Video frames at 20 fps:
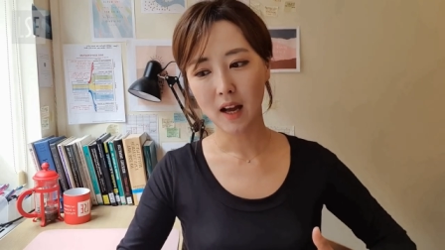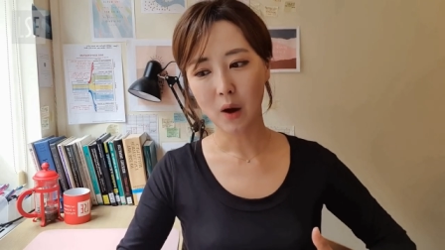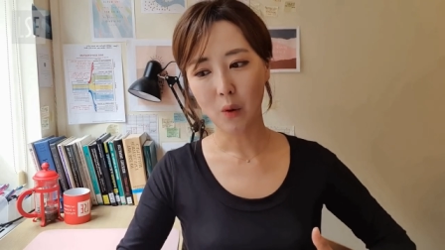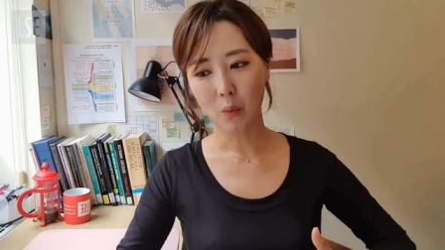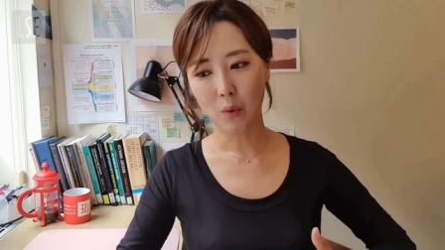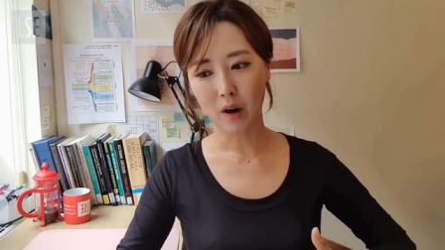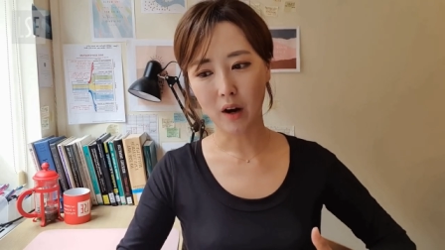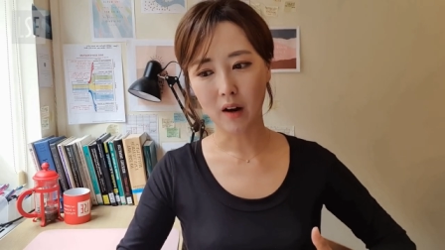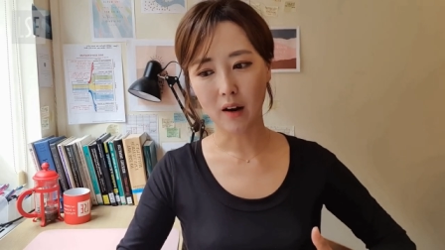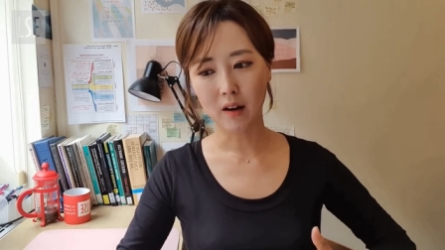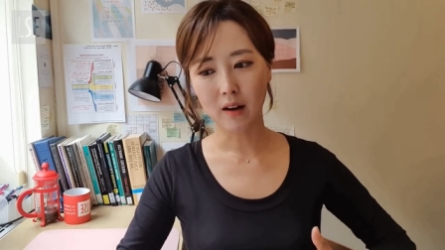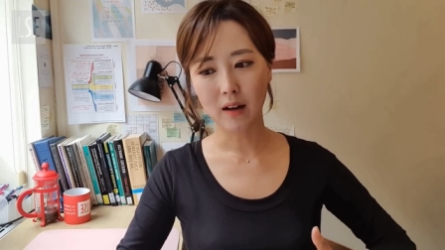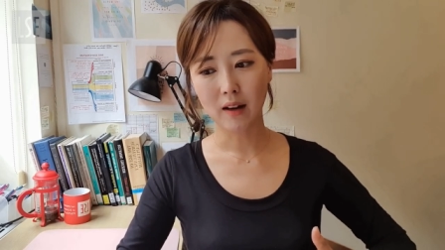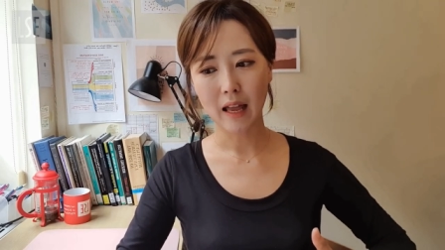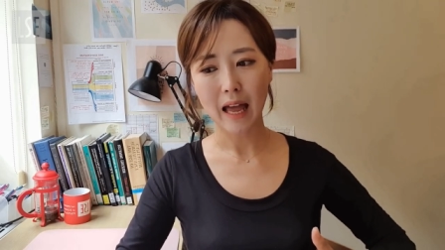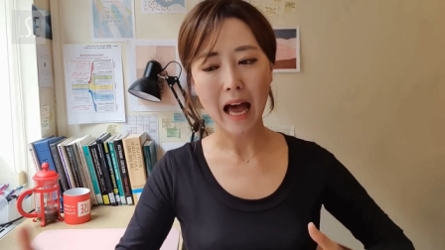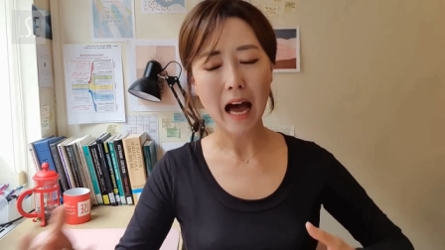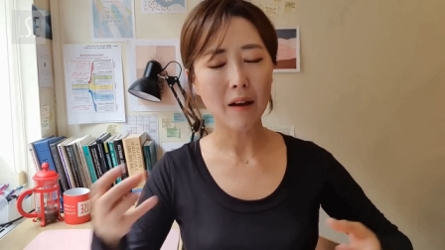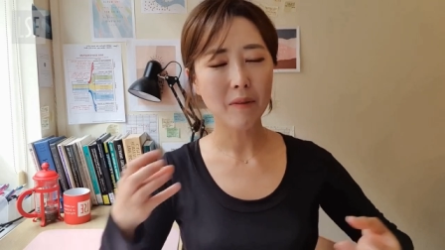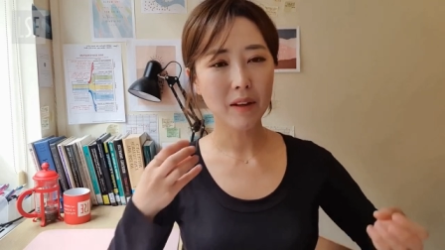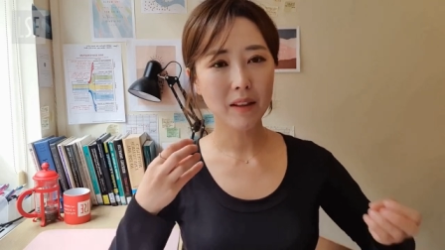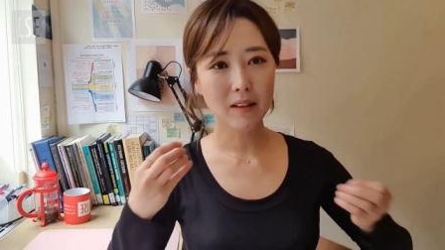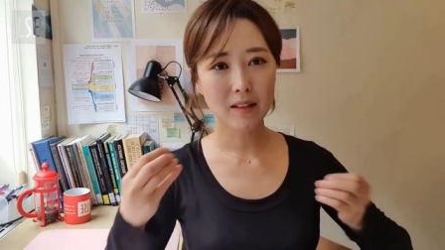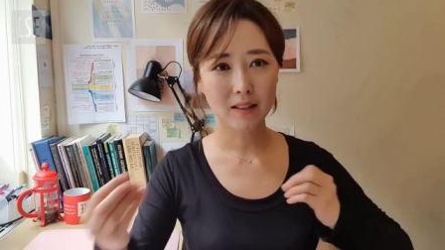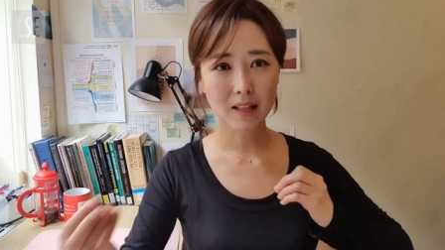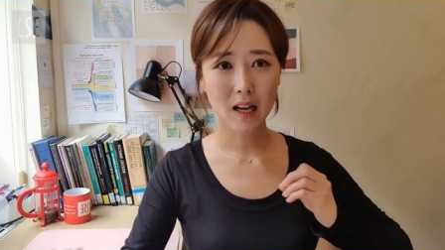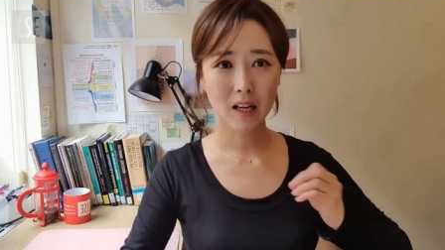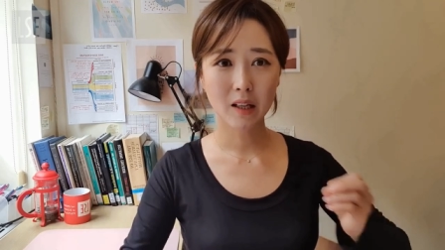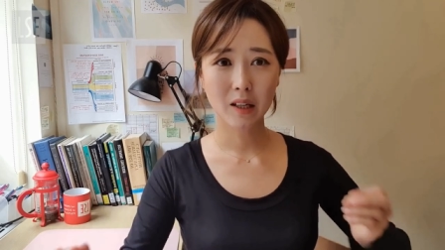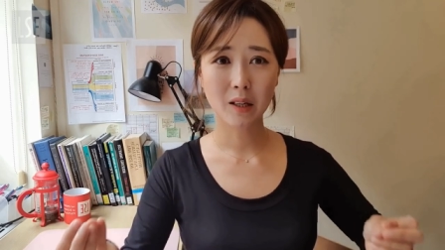where having this
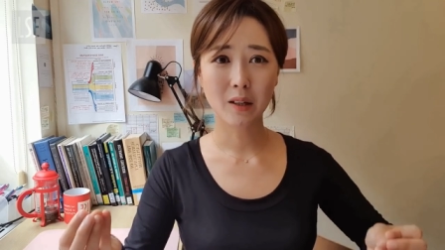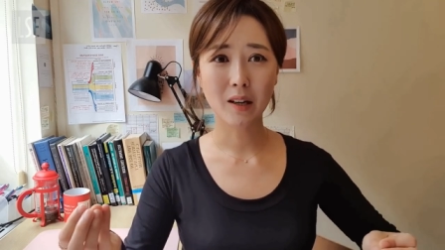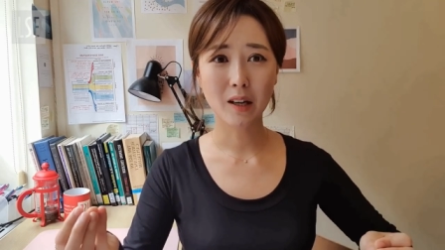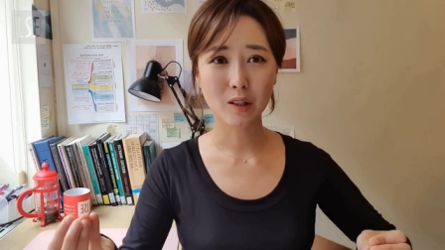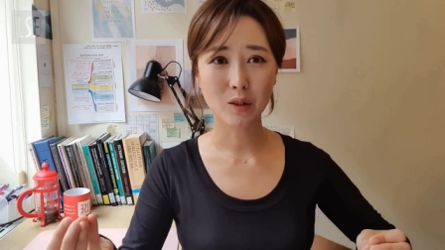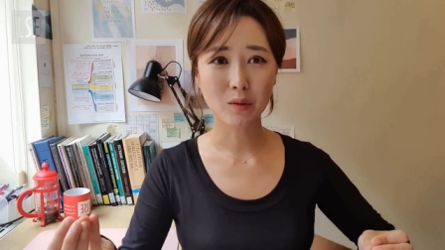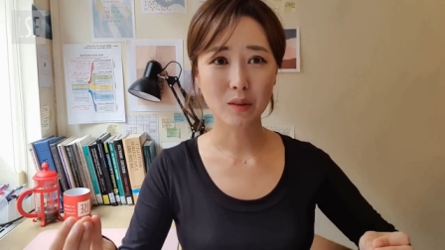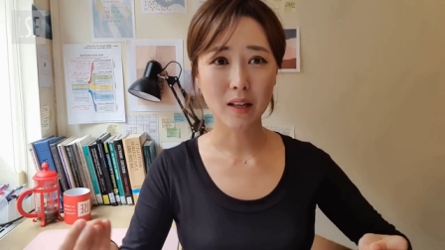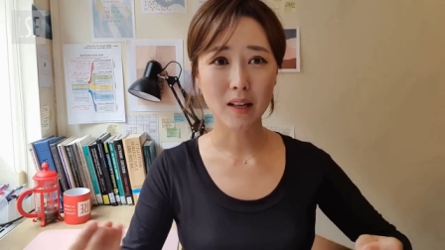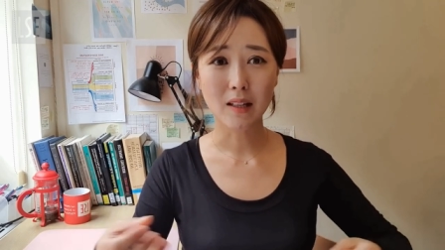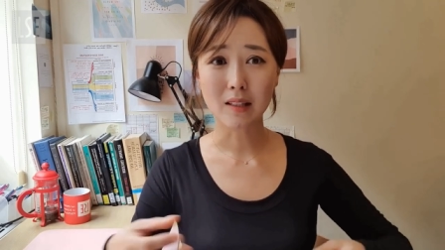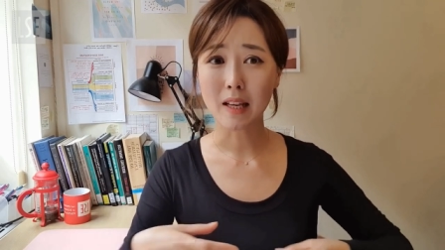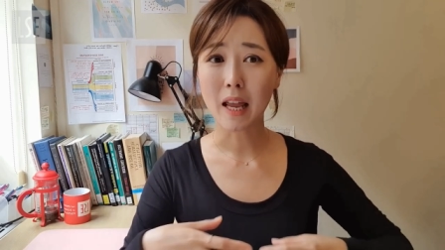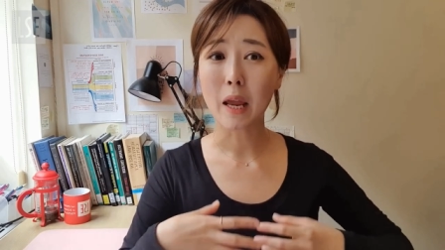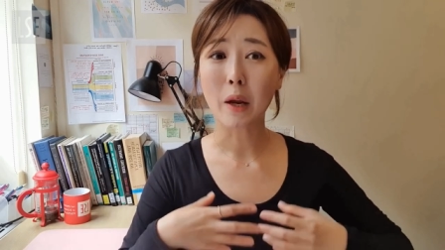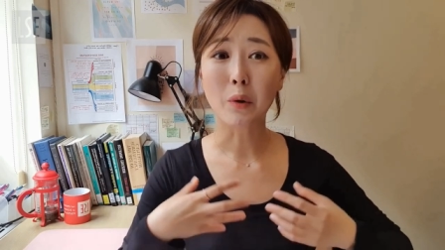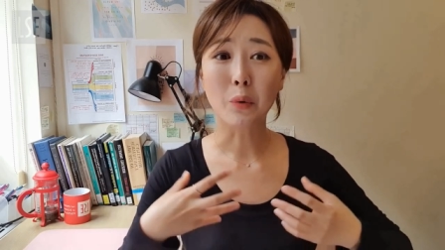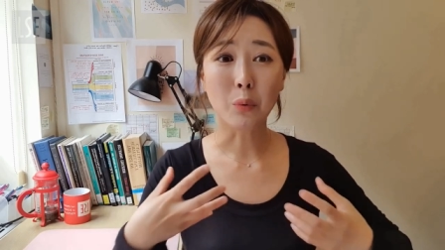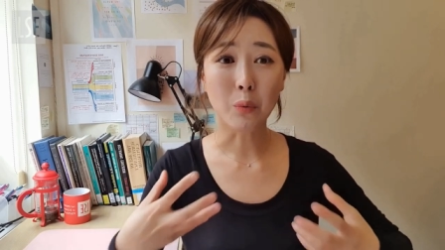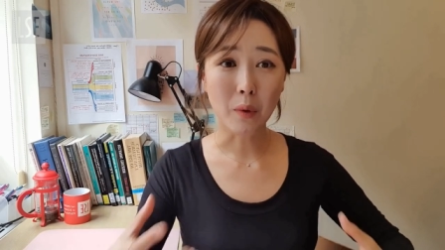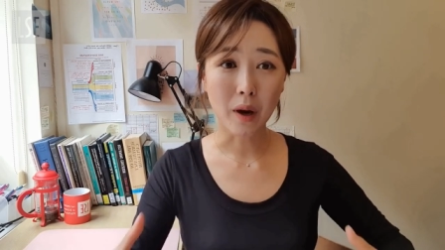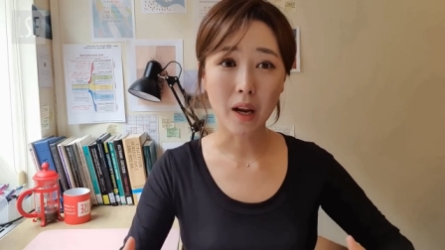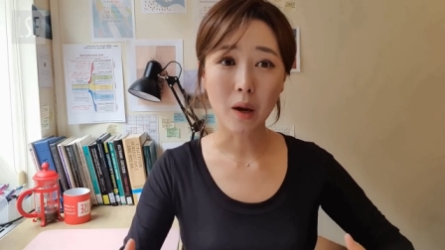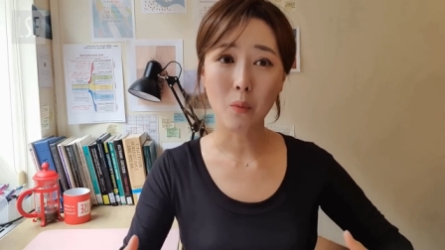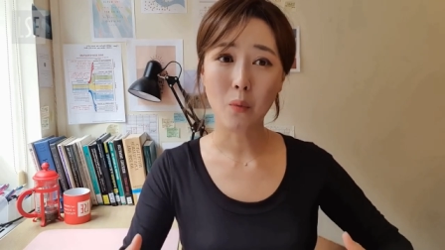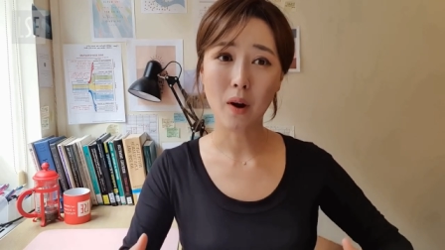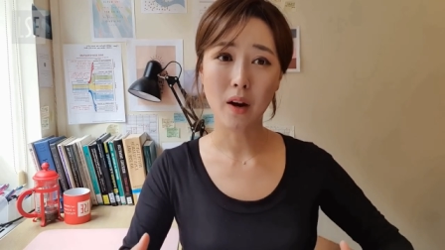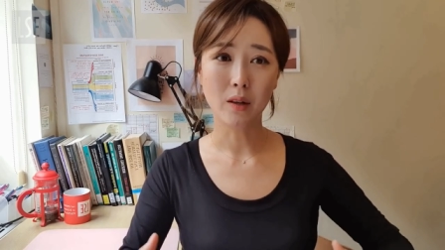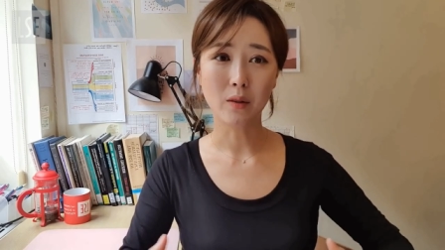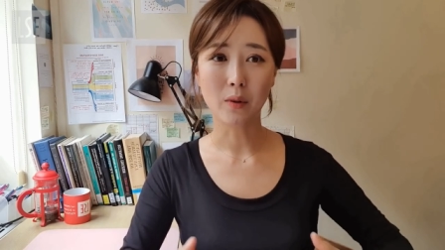kind of connection is a great way to